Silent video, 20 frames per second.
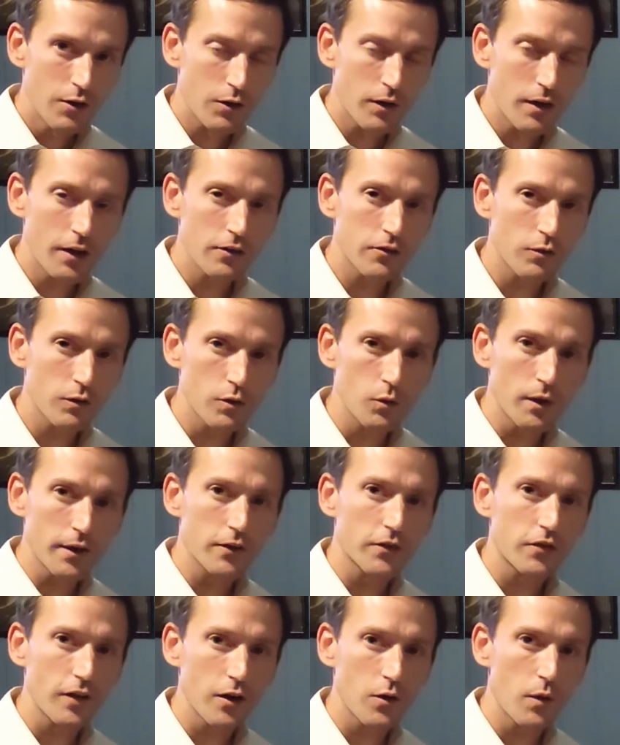Okay, so we
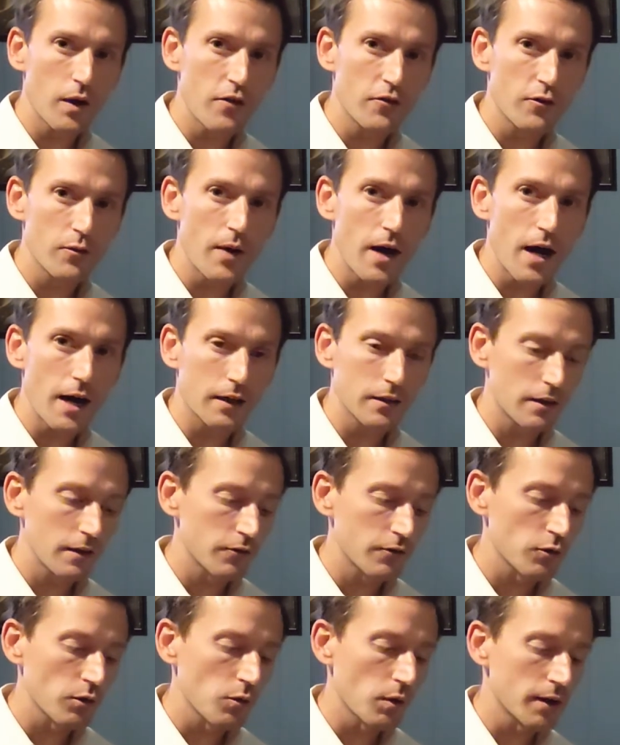want to stay away from
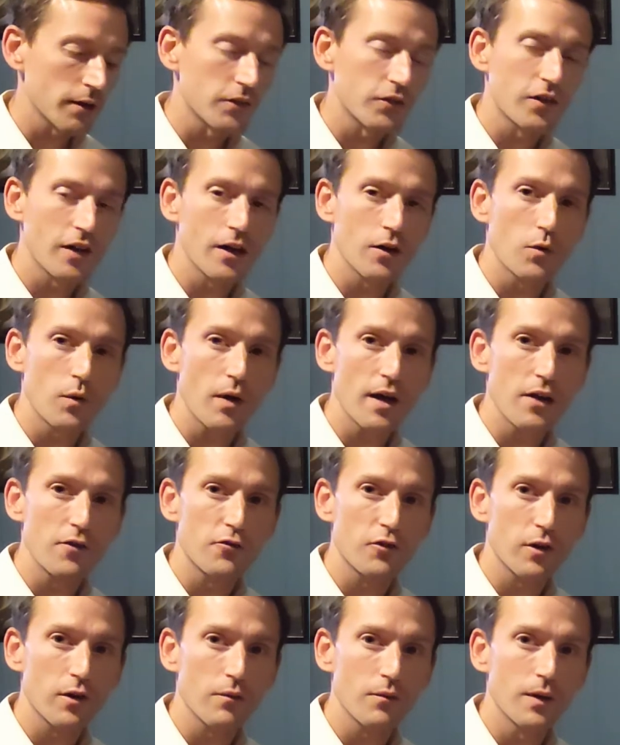octaves. We want to stay
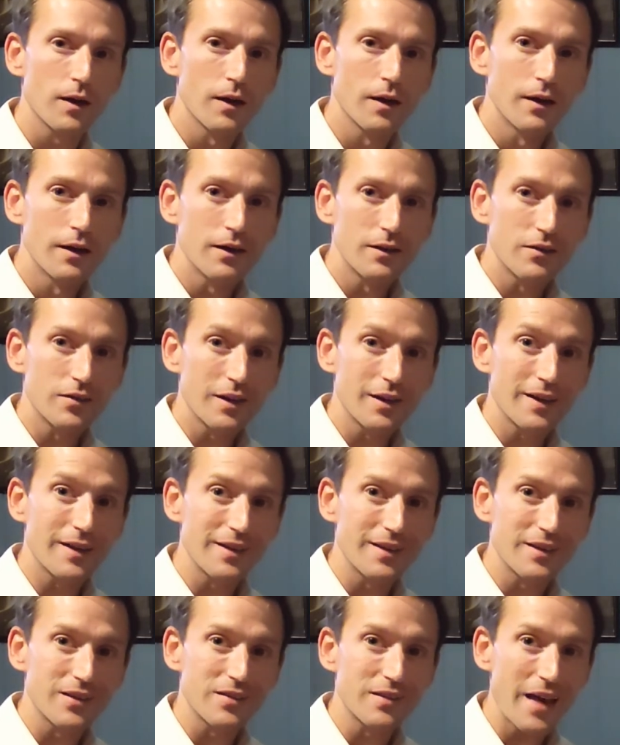away from
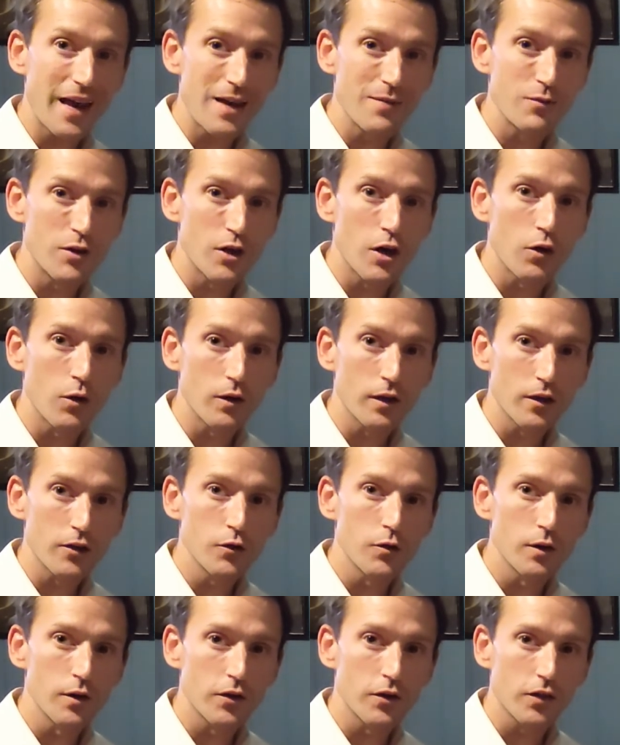singing the same note, a
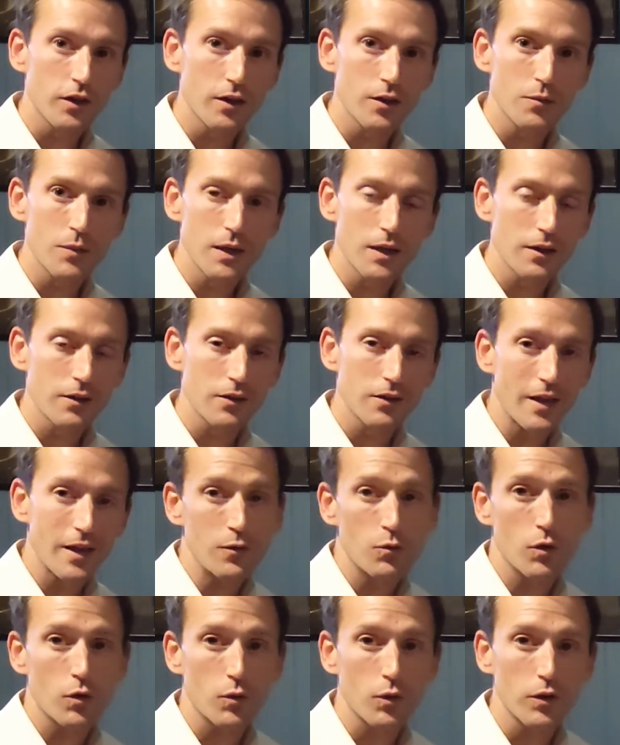unison, because
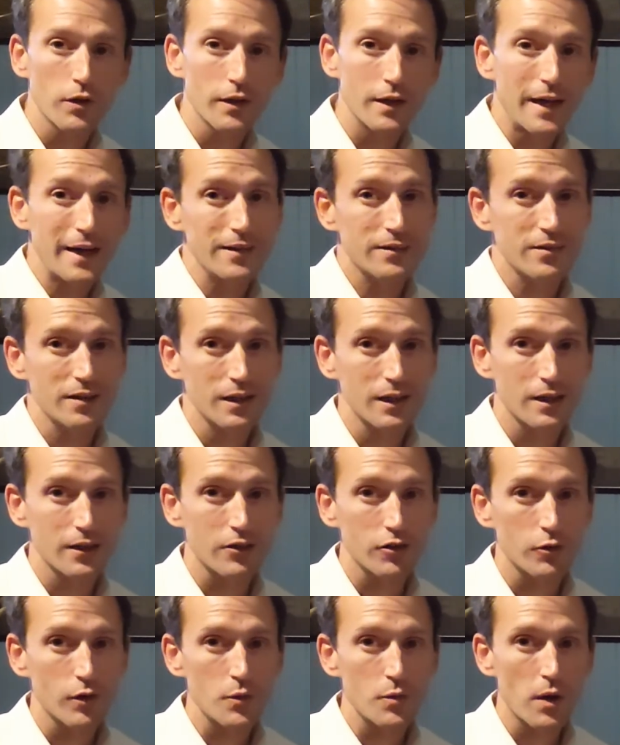then we're really not
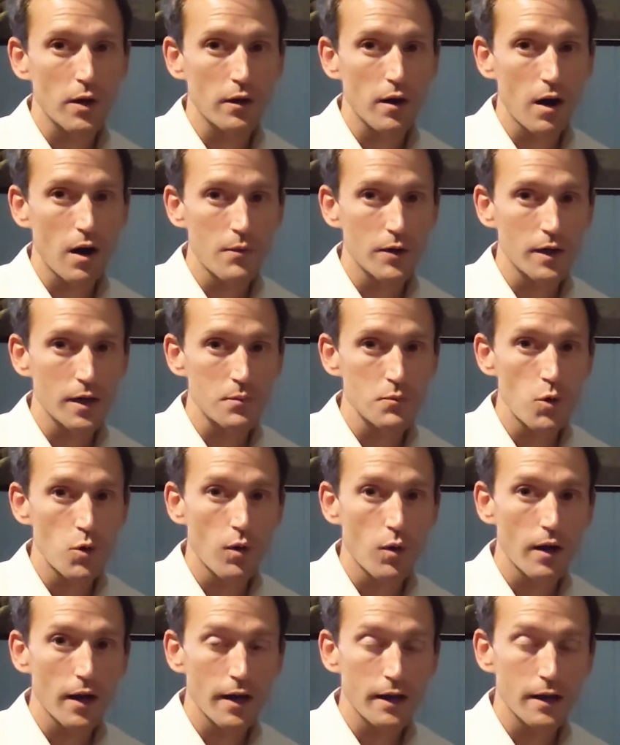singing a 3-part harmony
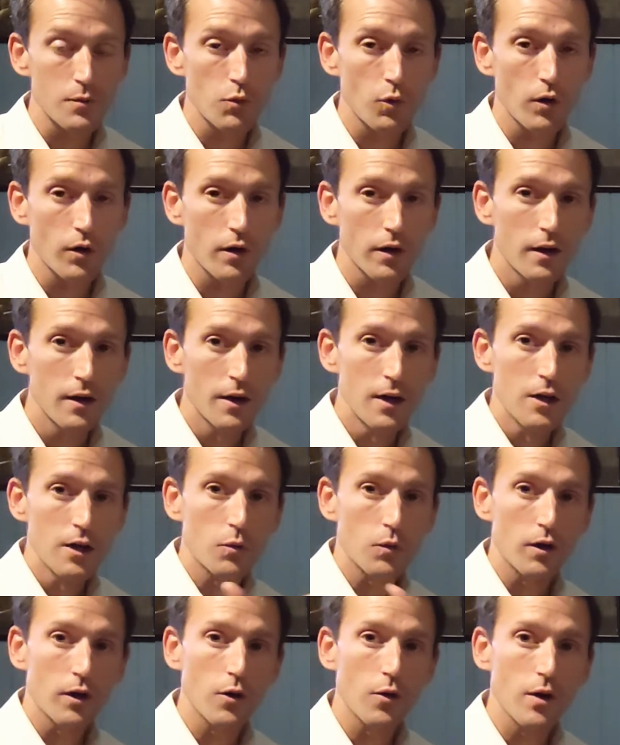anymore.
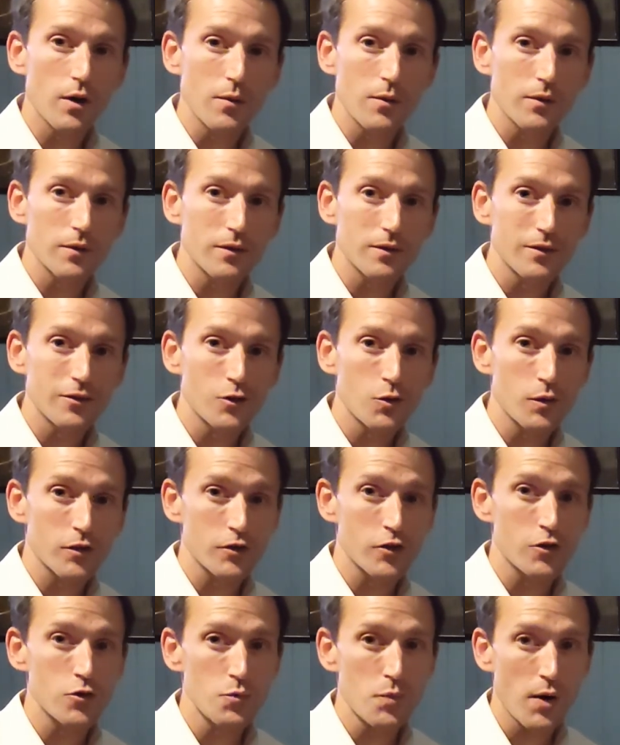We're going to
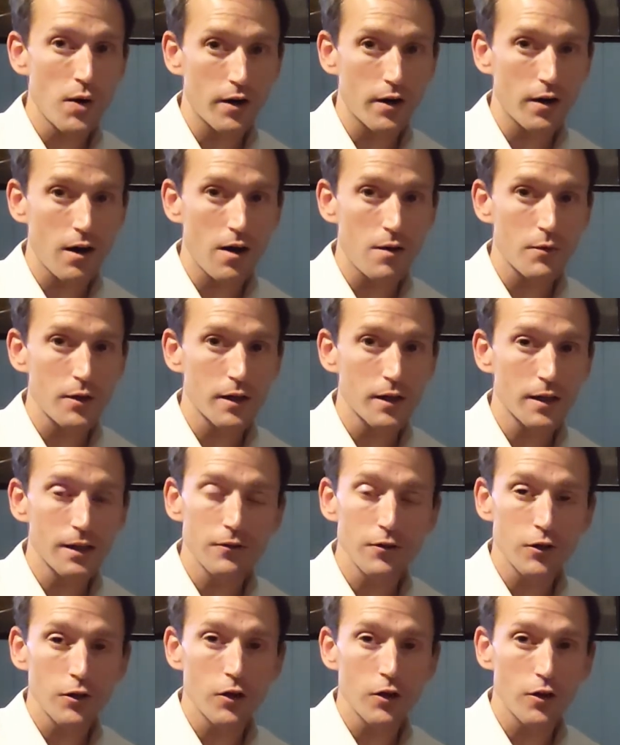a 2-part harmony,
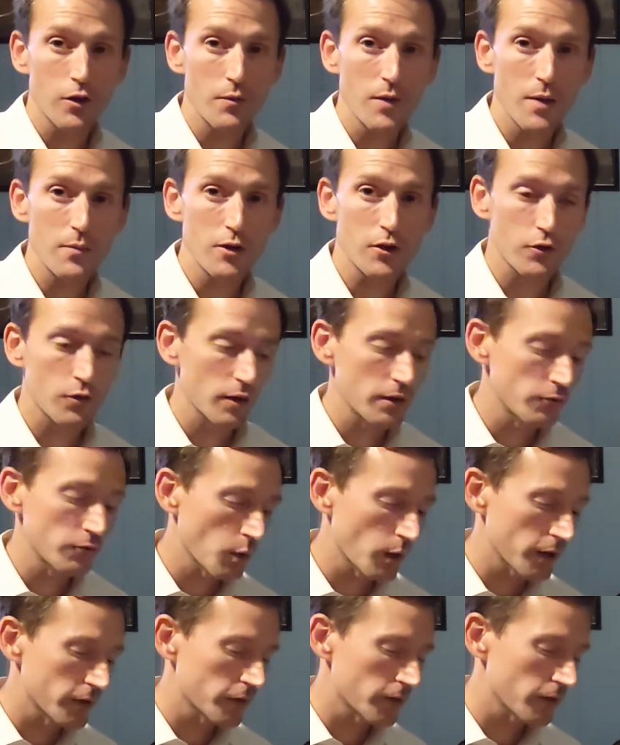even though there may be 3
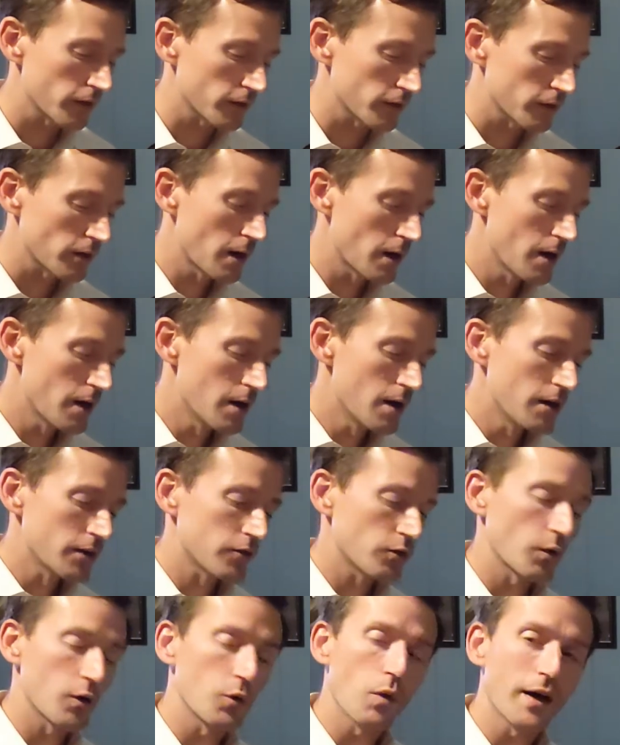voices.
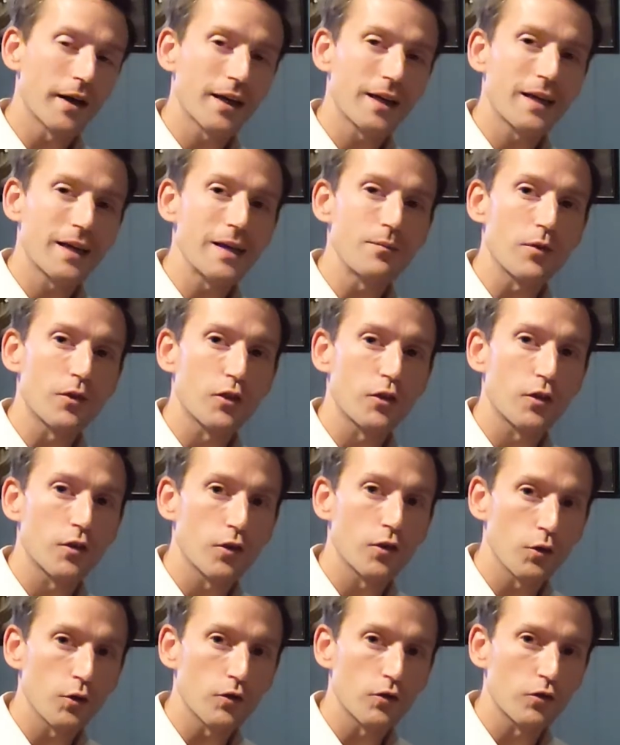So we want to keep
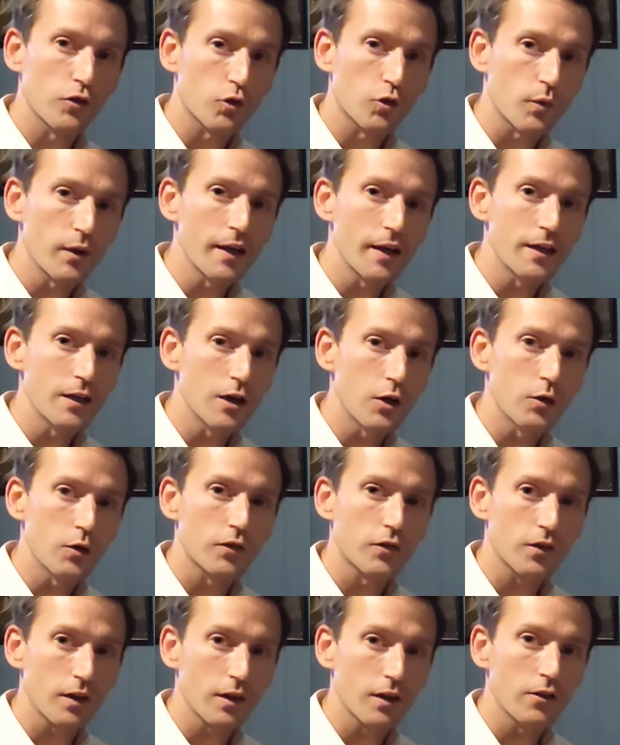those 3
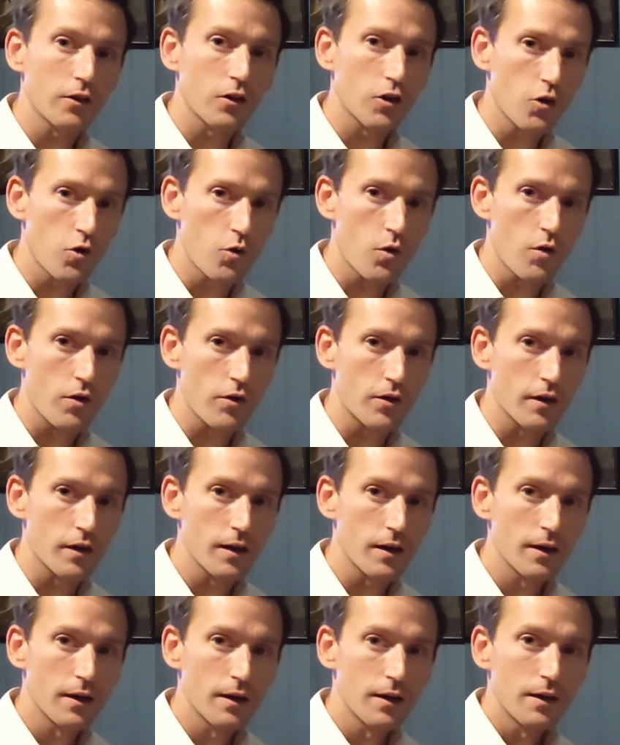notes in the
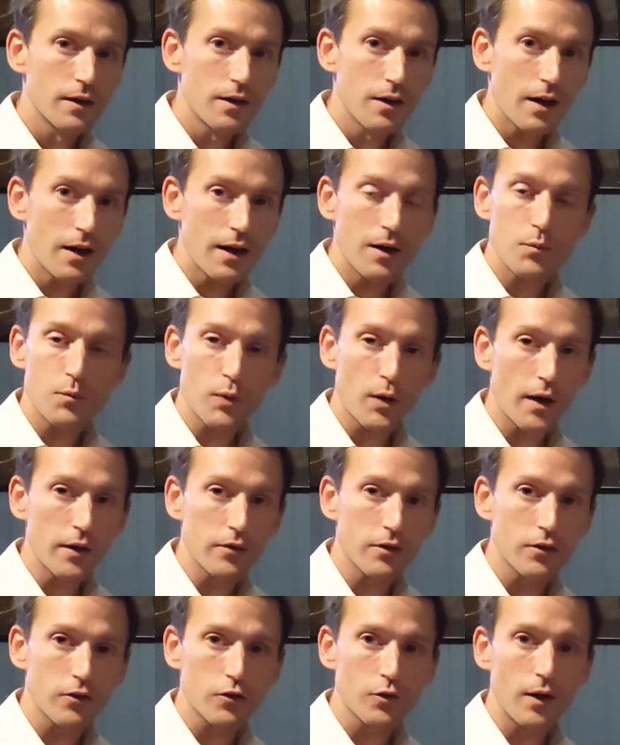chord
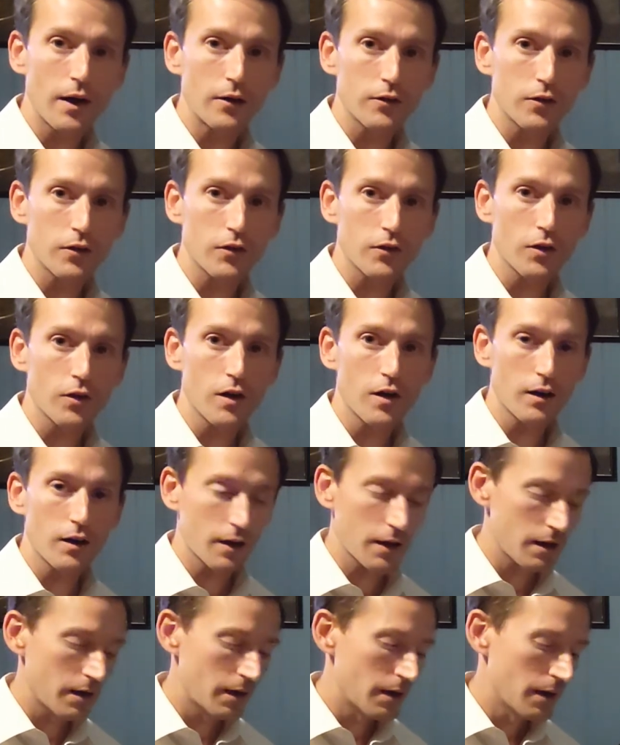present throughout the
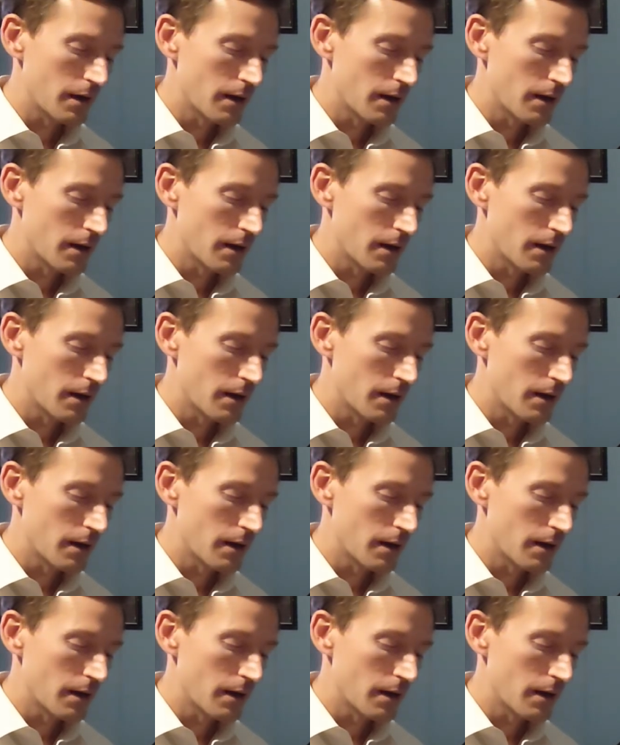song.